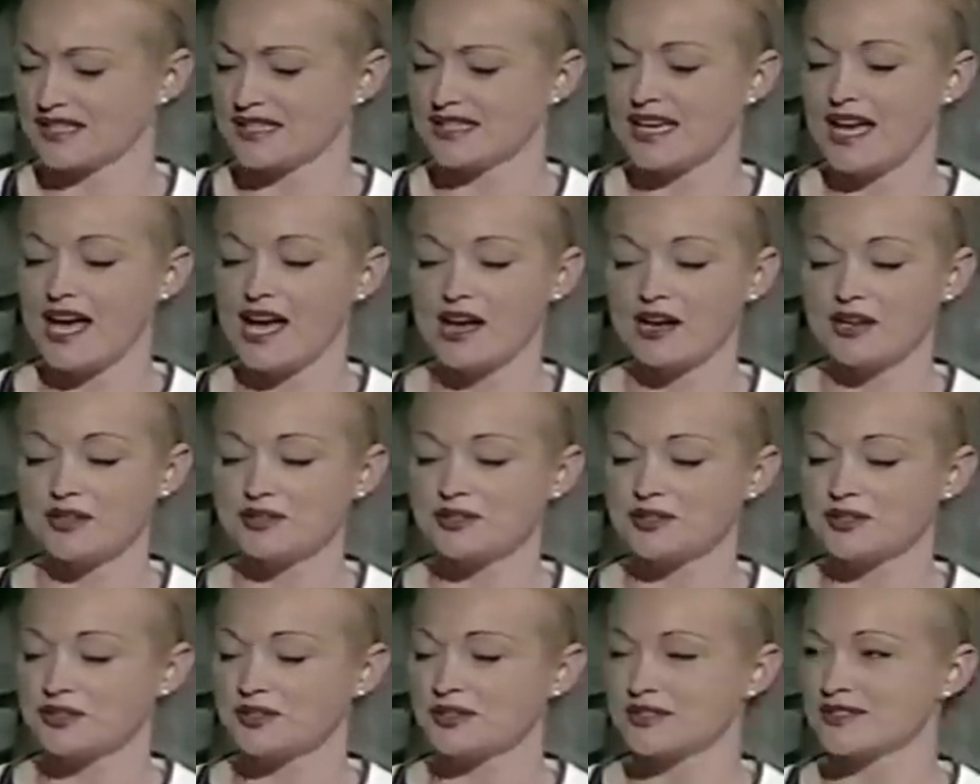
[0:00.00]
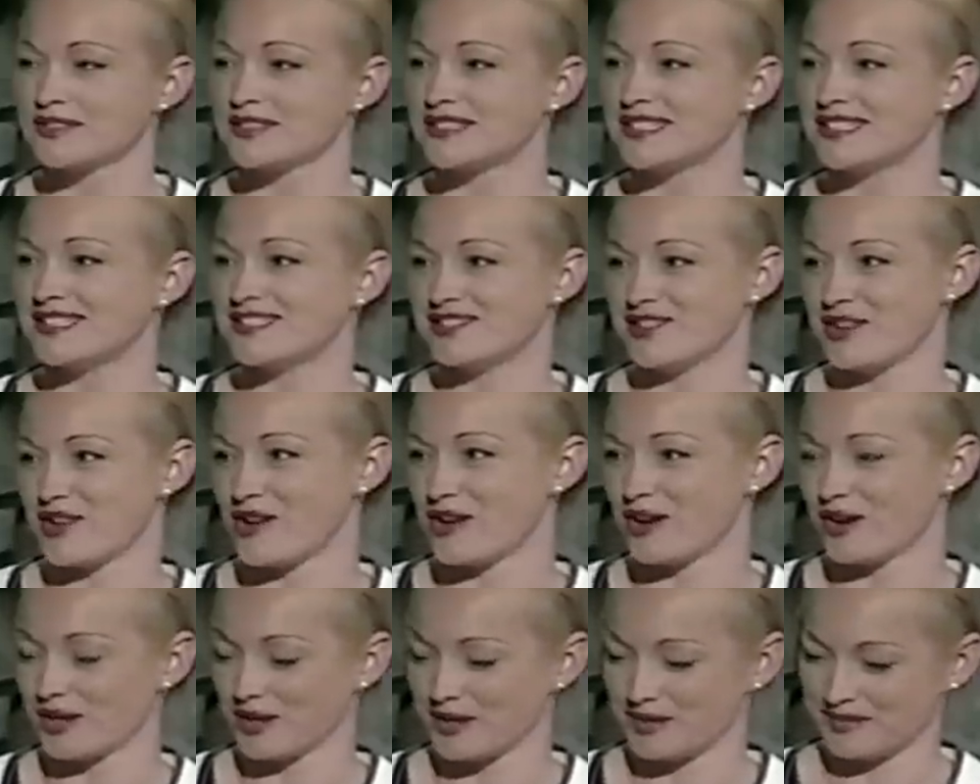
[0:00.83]
He held her in his
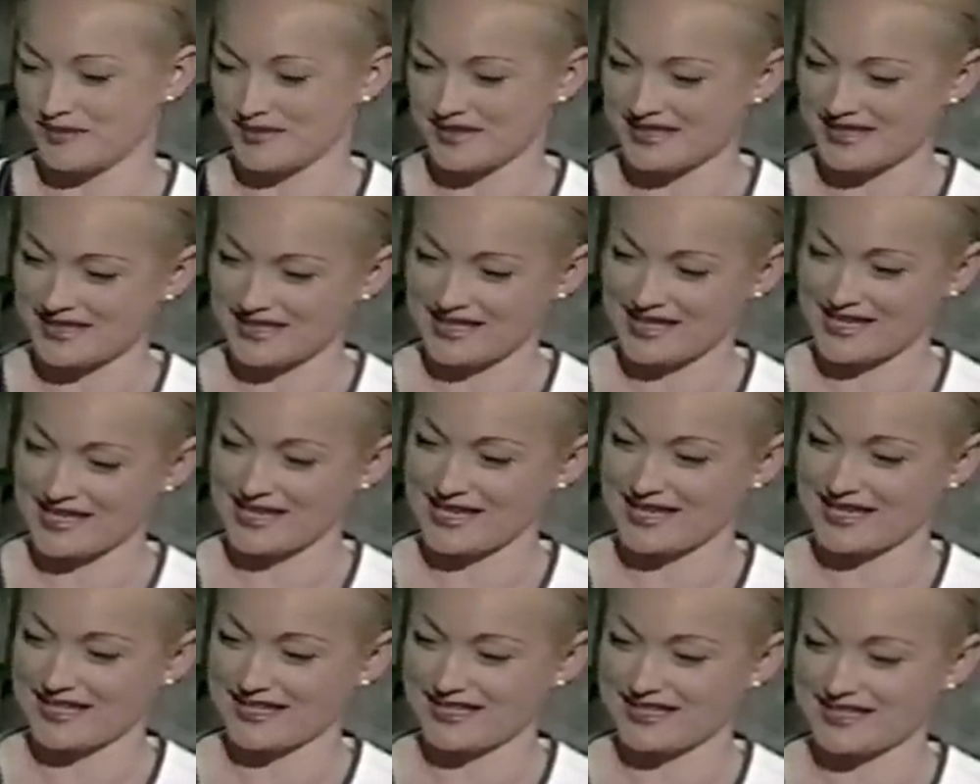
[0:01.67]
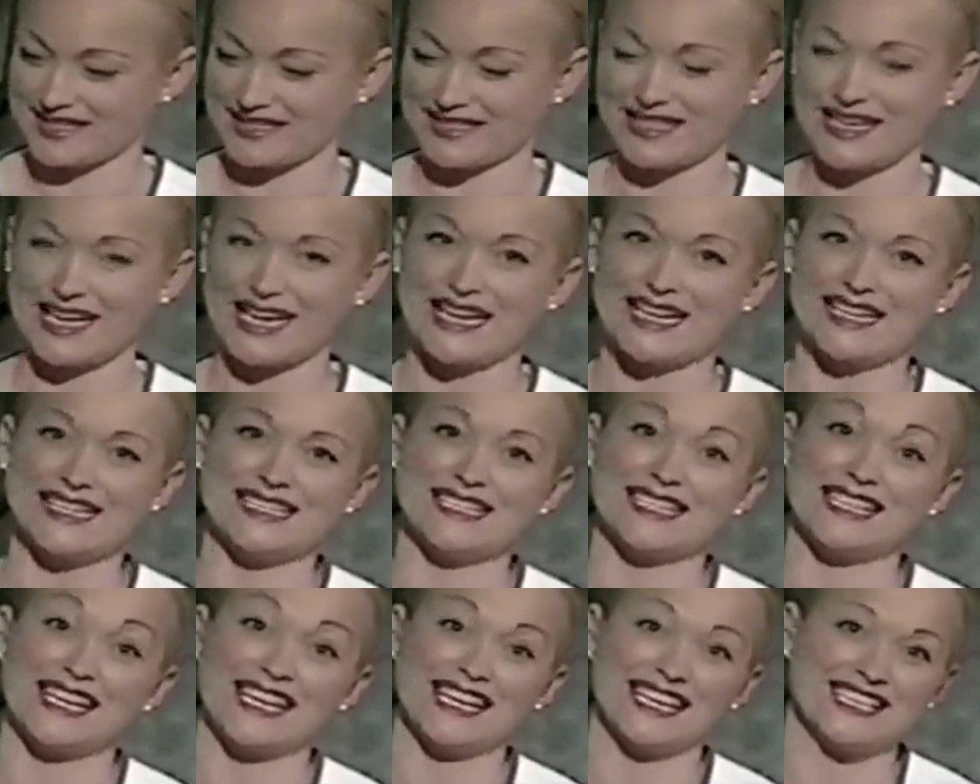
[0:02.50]
arms and,
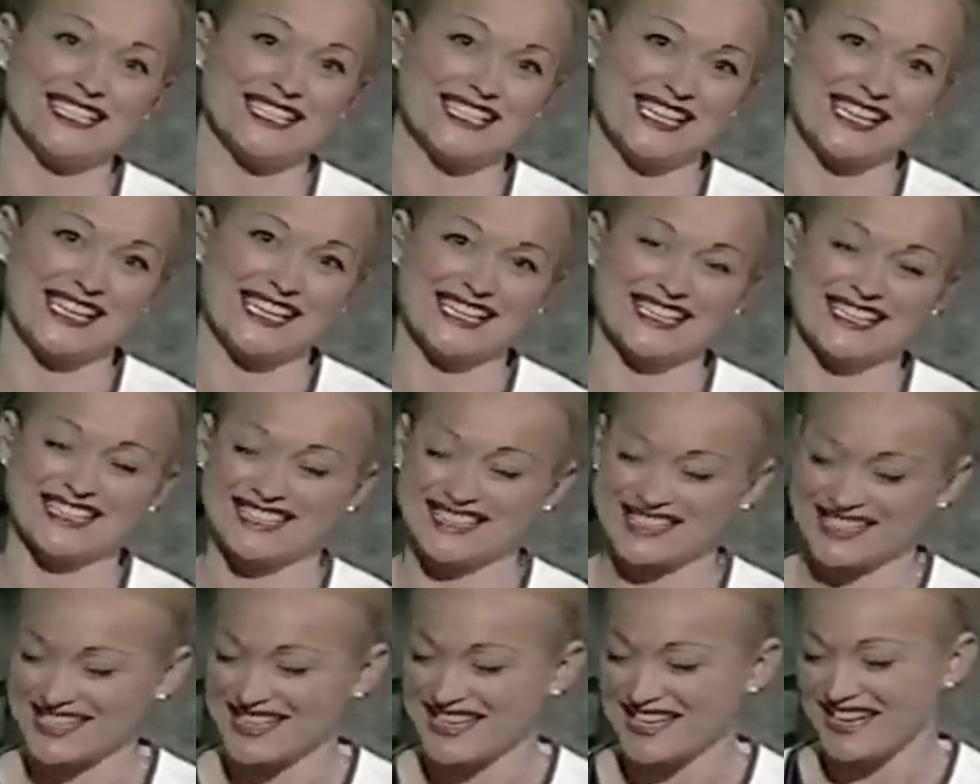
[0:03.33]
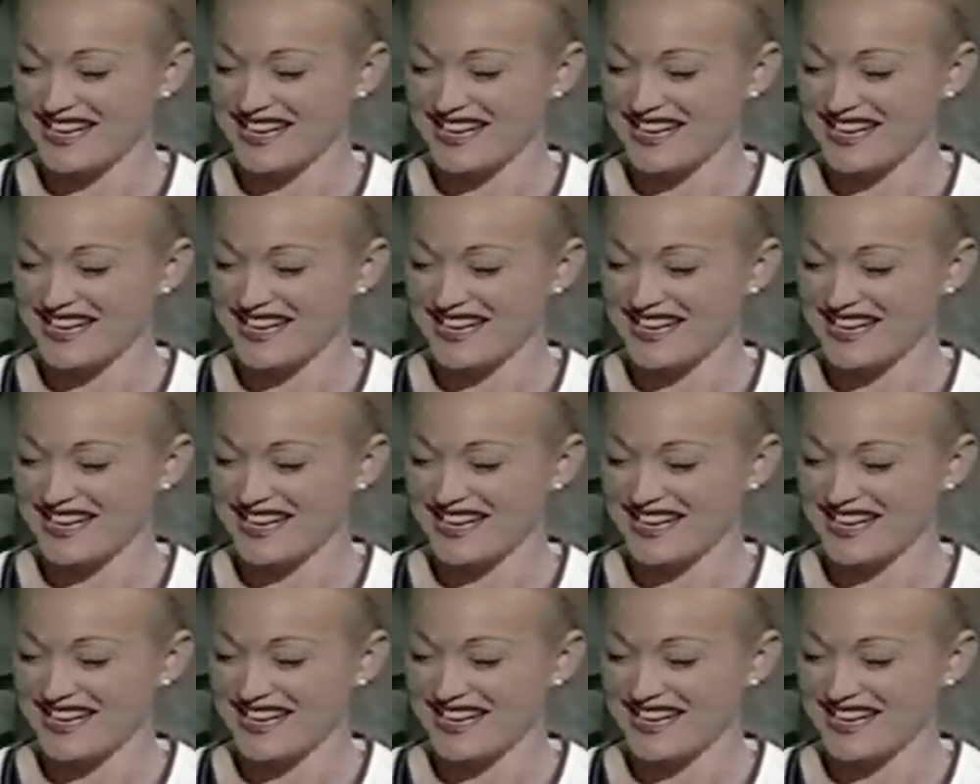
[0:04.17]
and, and, and.